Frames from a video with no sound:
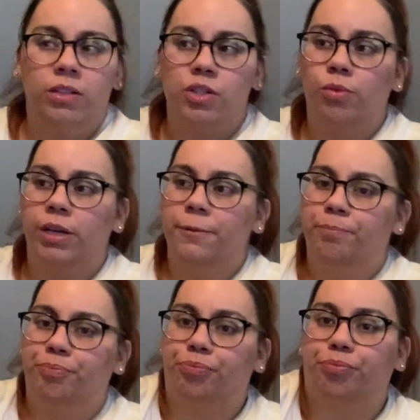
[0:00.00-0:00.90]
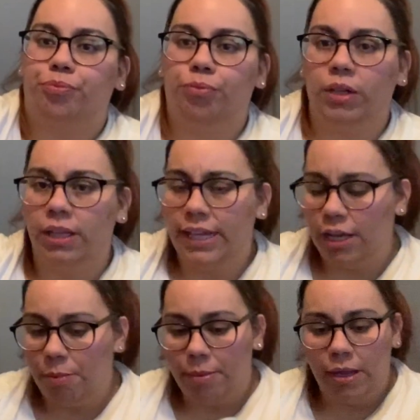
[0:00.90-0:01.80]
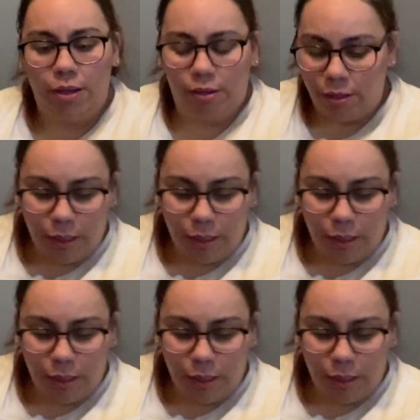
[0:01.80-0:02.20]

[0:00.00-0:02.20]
So good. Thank you, baby. Mm-hmm.